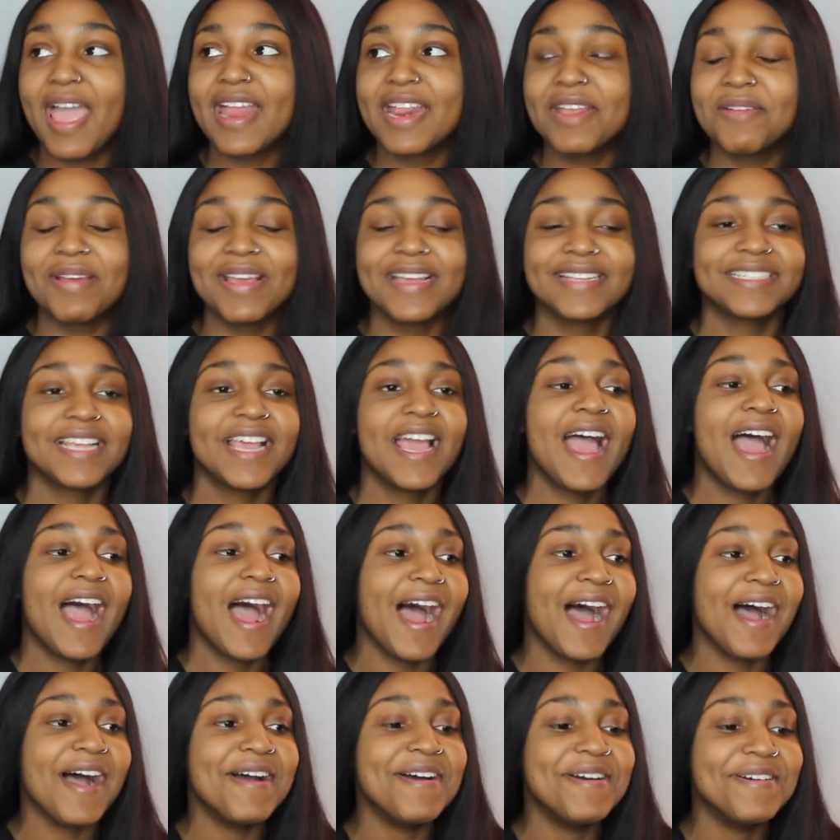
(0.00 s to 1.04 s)
Anyways,
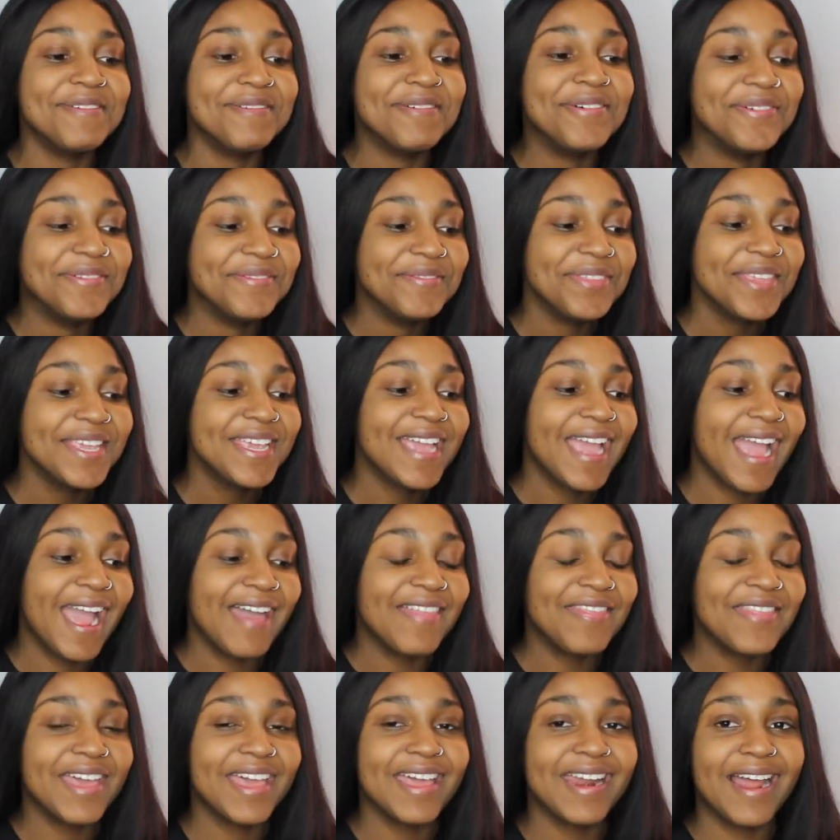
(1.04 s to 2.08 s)

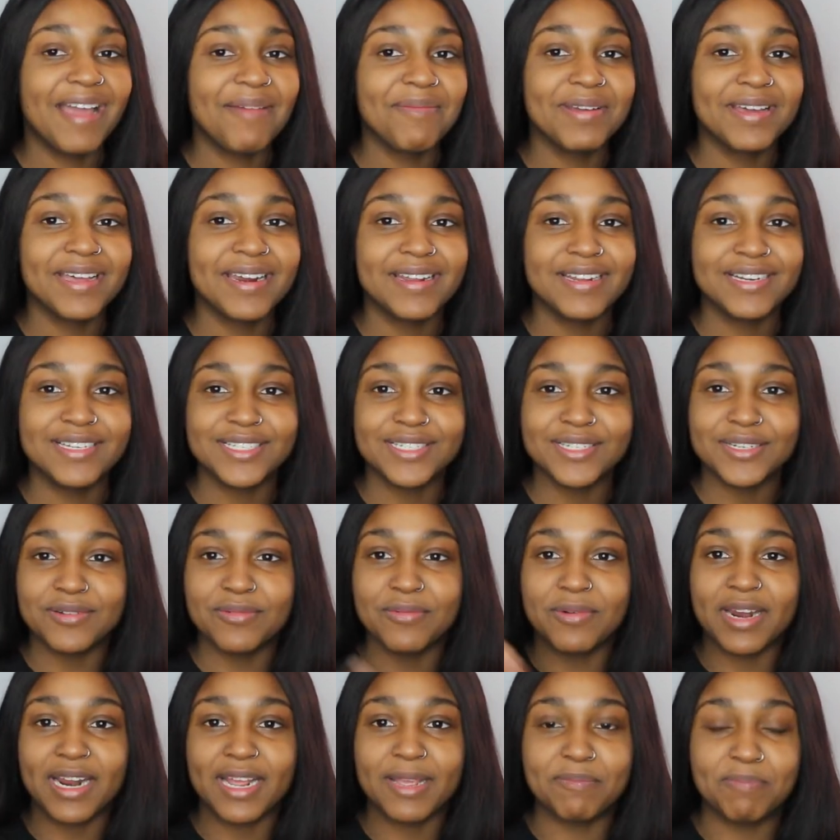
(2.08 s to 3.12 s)
and then I'm gonna
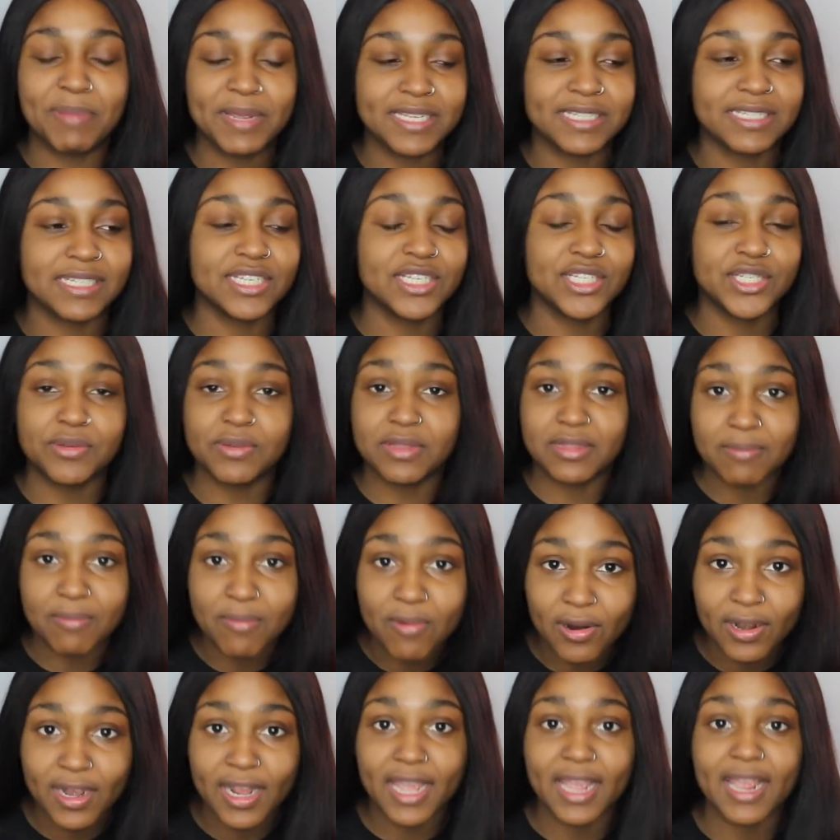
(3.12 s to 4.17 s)
do what I basically do in the
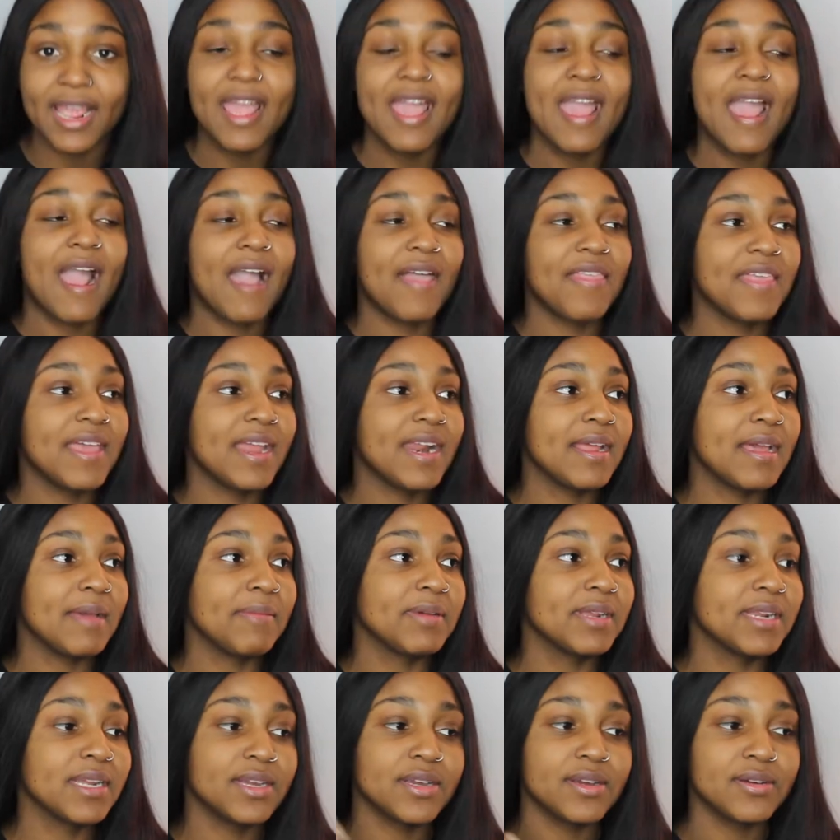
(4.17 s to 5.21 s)
morning, and then
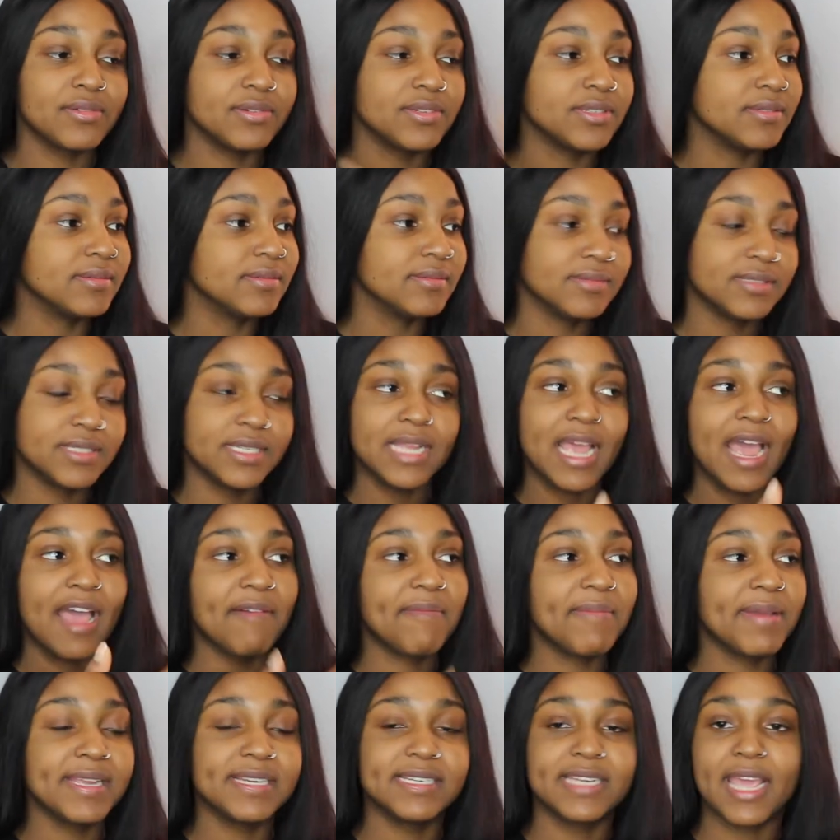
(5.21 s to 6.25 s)
I'm gonna go
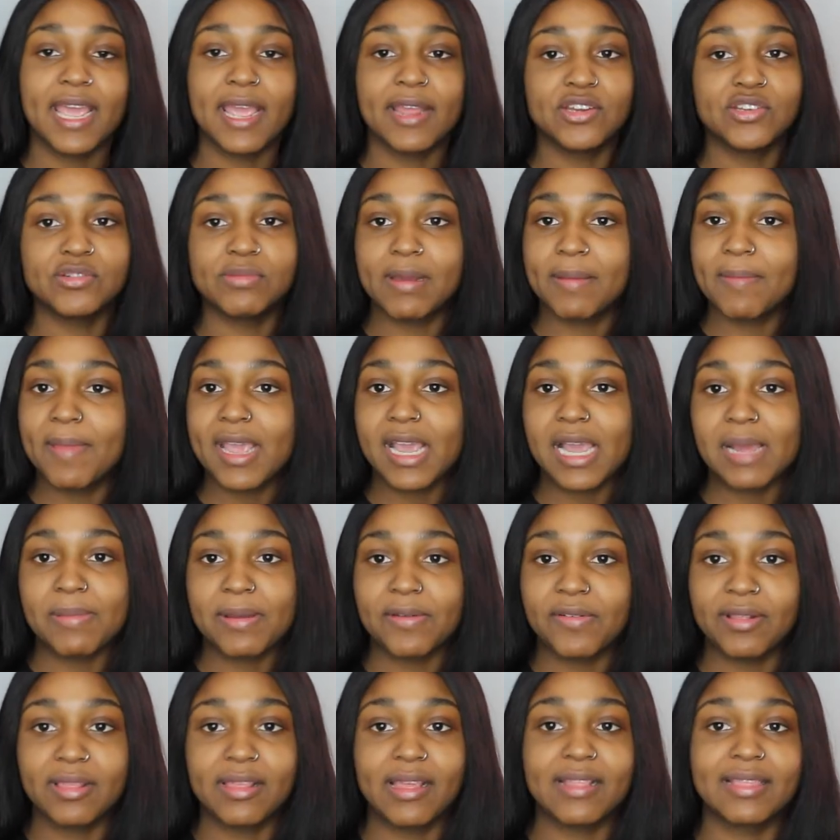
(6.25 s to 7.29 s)
have my day, do my makeup,
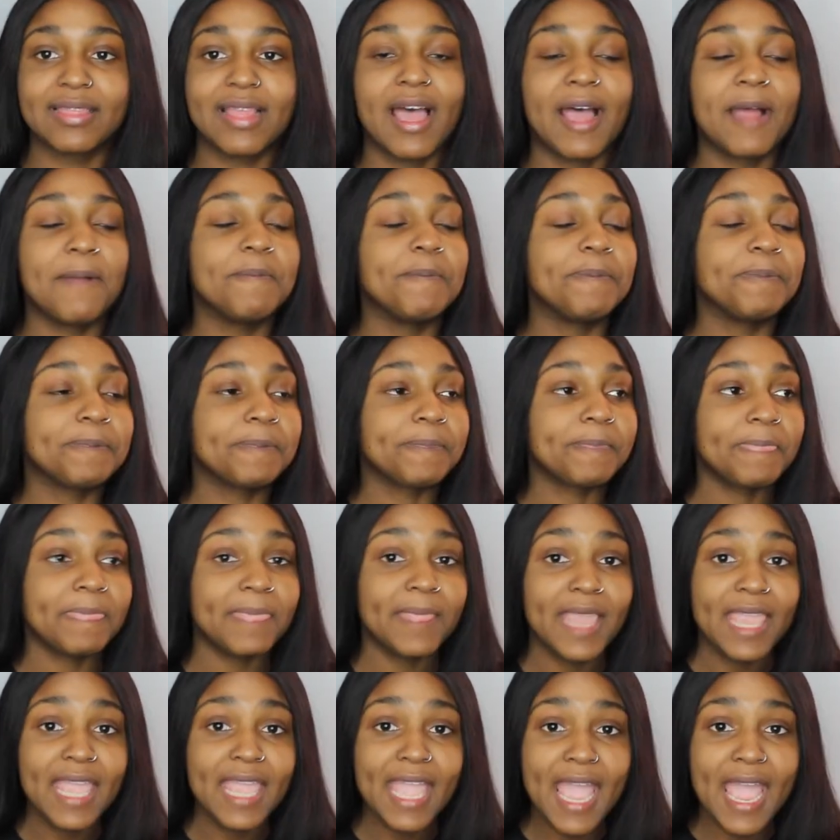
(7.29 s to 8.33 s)
everything like that,
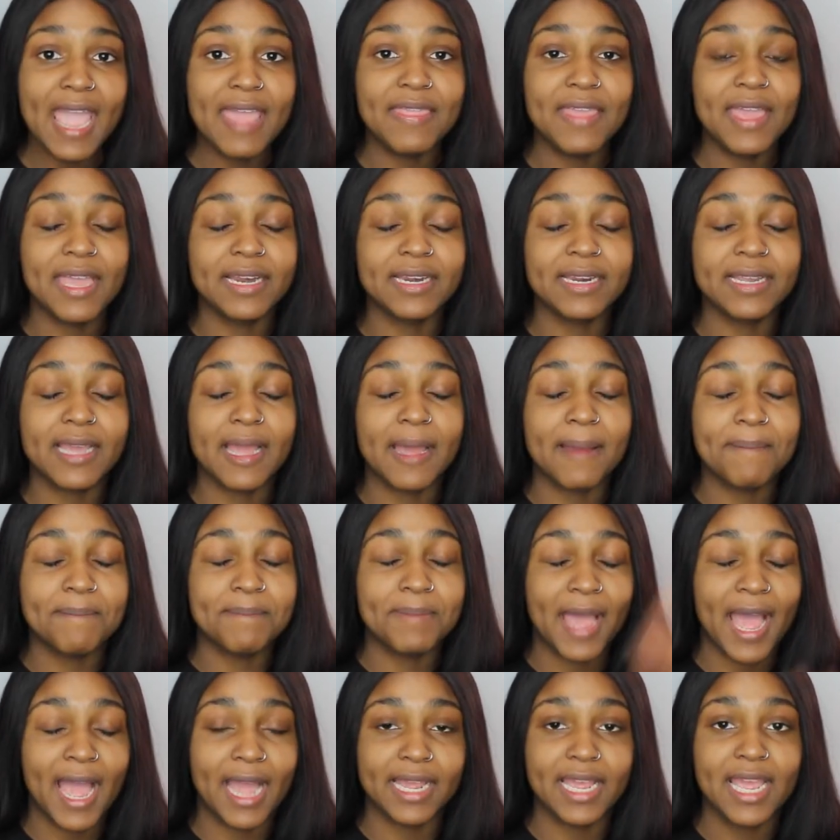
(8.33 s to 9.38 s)
and then come
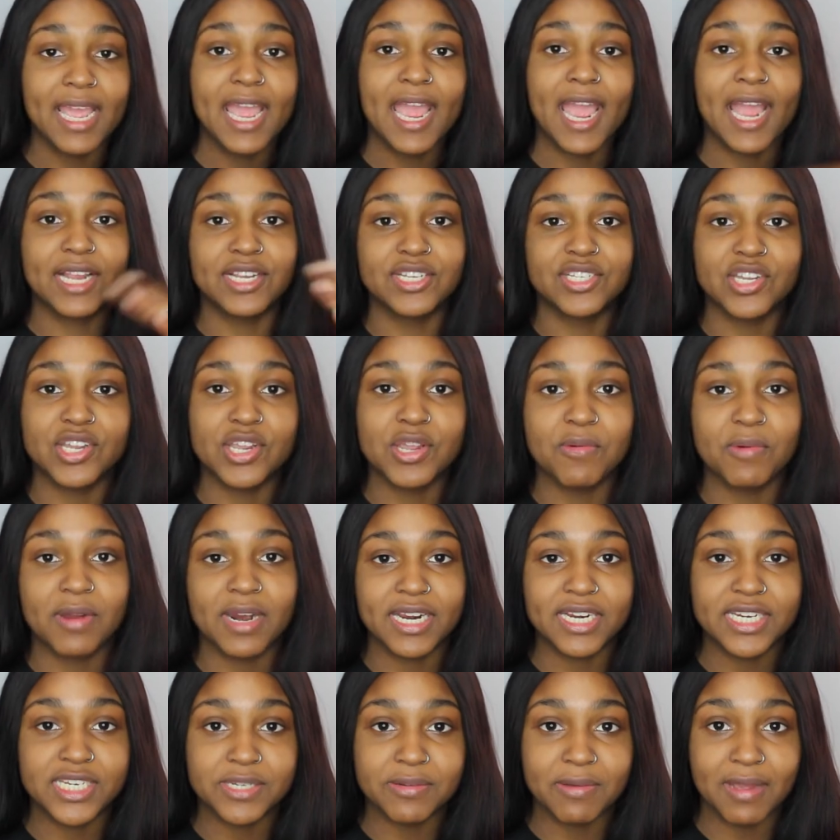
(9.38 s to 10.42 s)
back and show you what
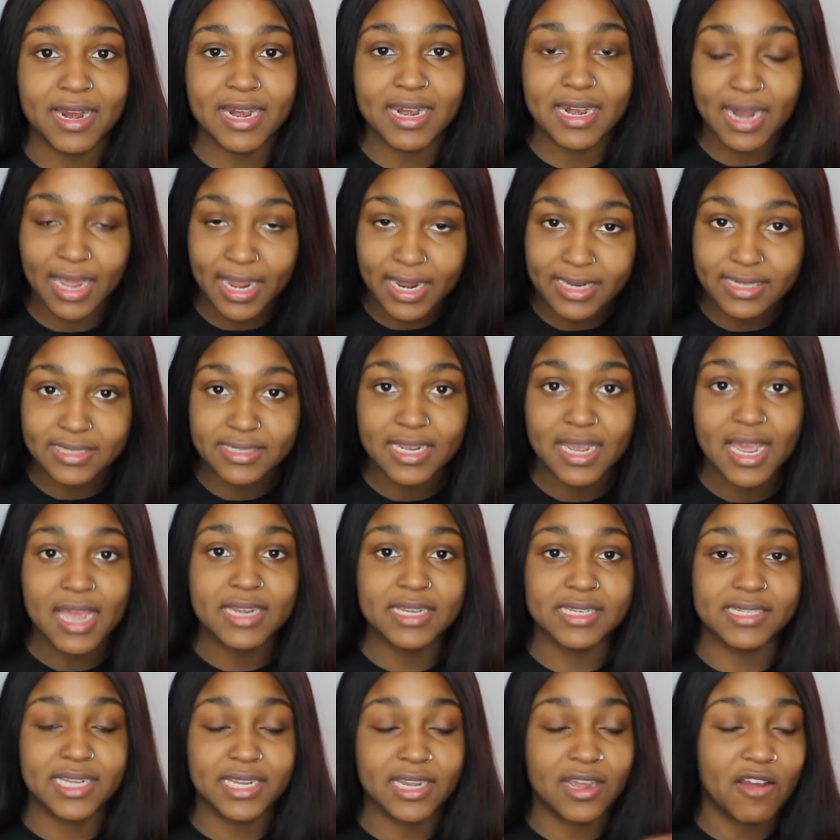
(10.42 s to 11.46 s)
I do at night
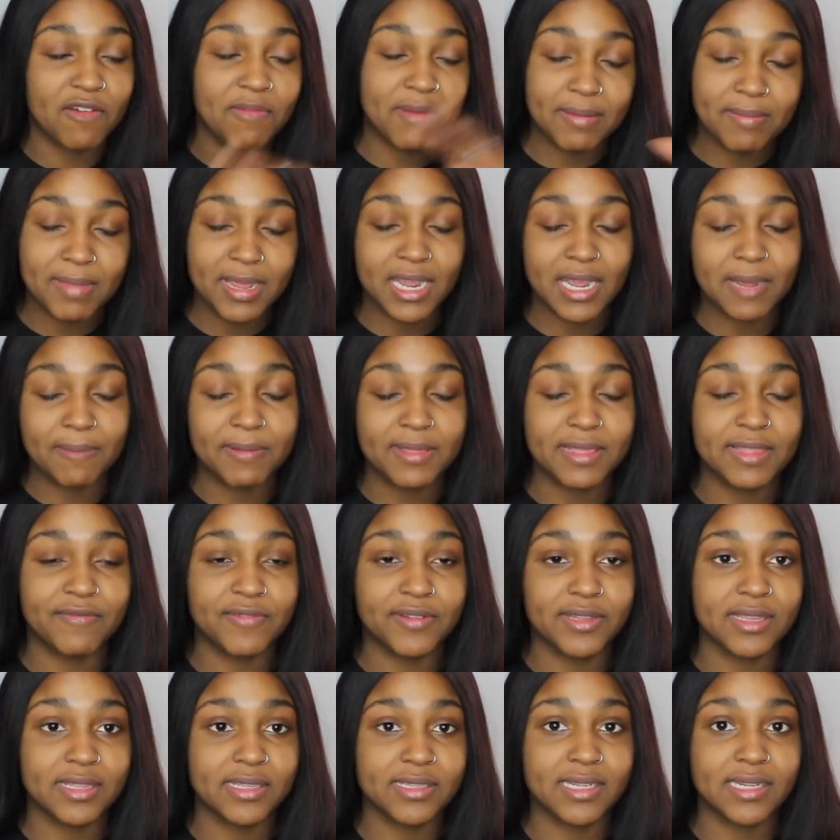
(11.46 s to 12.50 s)
to take off my makeup and
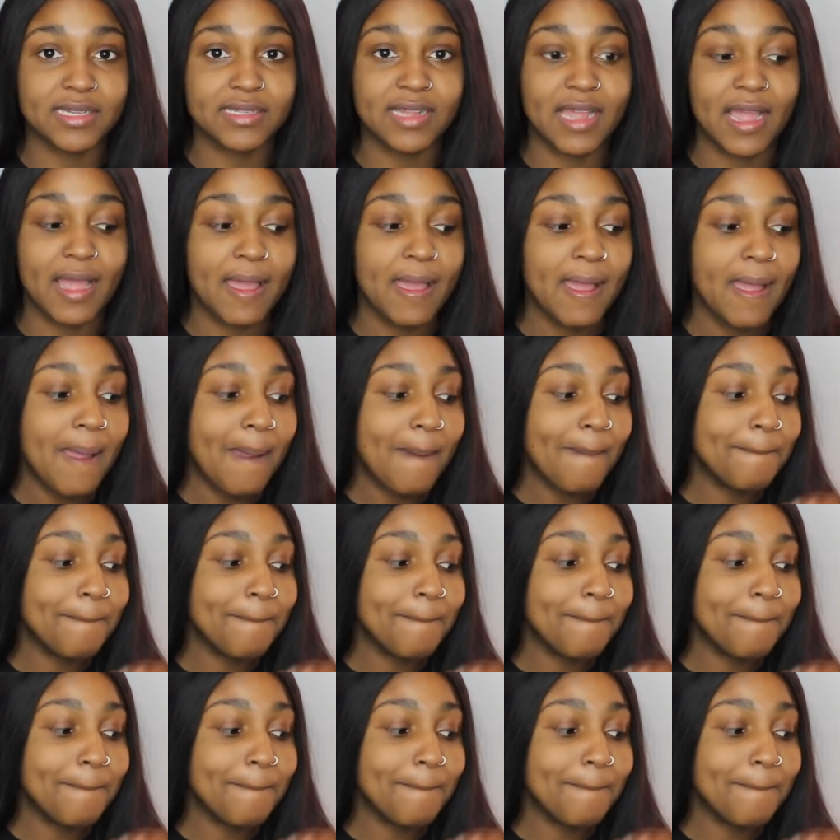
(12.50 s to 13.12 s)
different things like that.